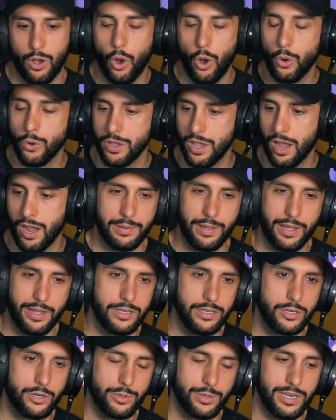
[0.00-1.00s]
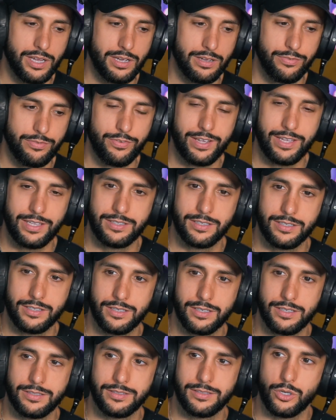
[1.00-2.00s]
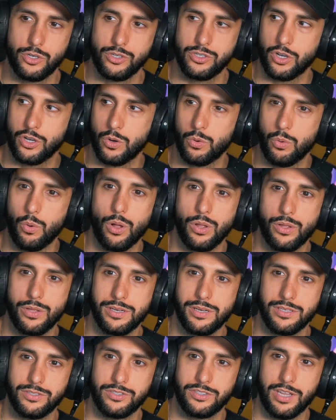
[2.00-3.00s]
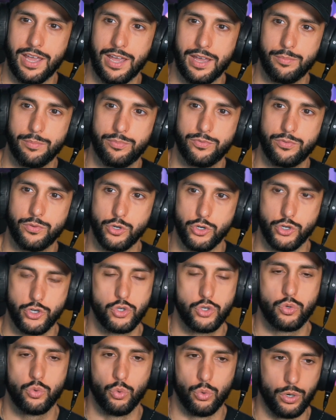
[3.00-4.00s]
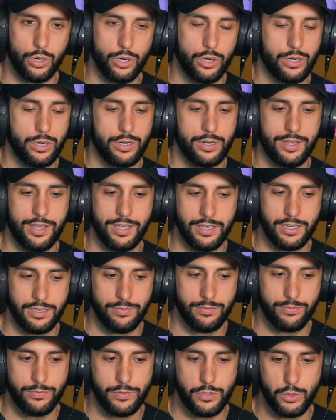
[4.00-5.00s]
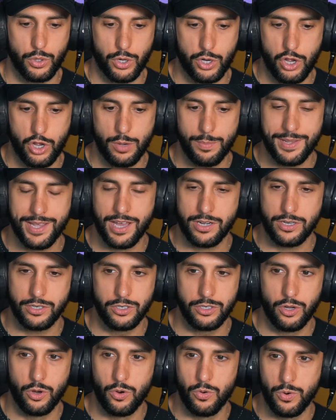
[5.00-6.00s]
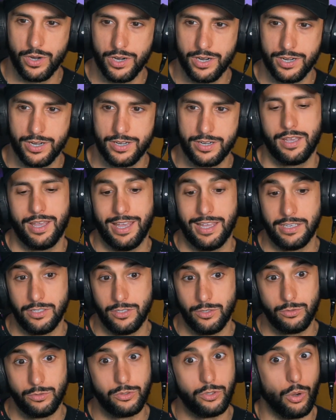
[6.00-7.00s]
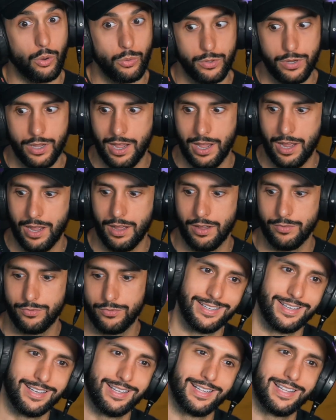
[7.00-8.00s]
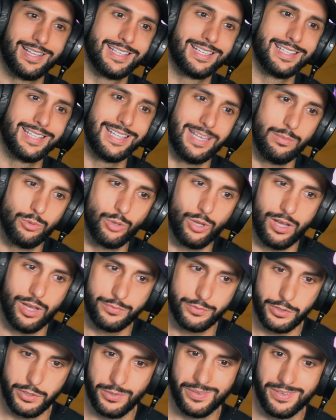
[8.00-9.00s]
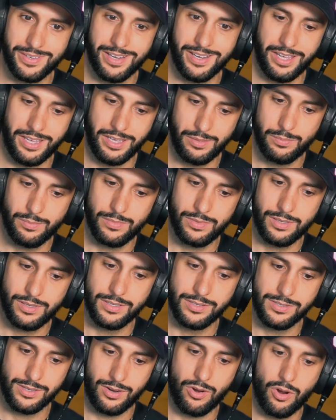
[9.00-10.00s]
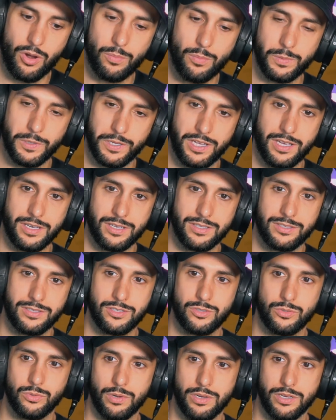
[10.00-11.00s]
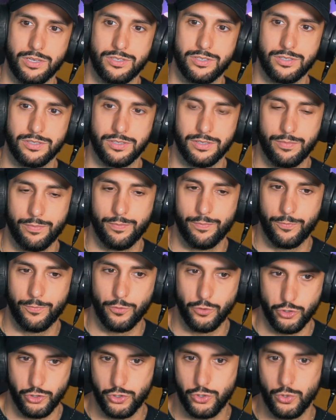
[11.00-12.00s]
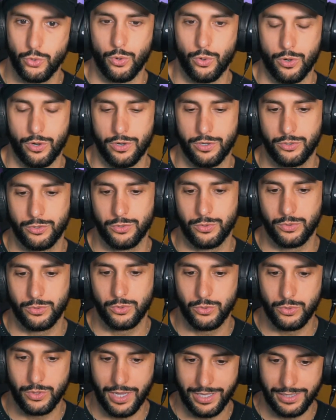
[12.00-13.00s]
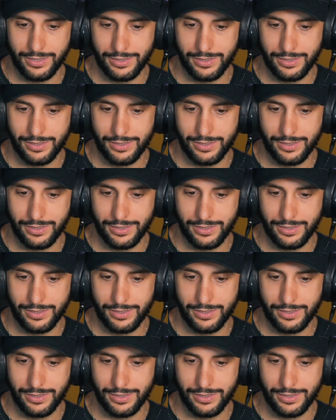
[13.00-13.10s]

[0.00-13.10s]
oh yeah, I agree. I think that there's a quality stamp for sure. And if you're coming out of nowhere and you don't have a label after your name, it's a complicated situation for sure to get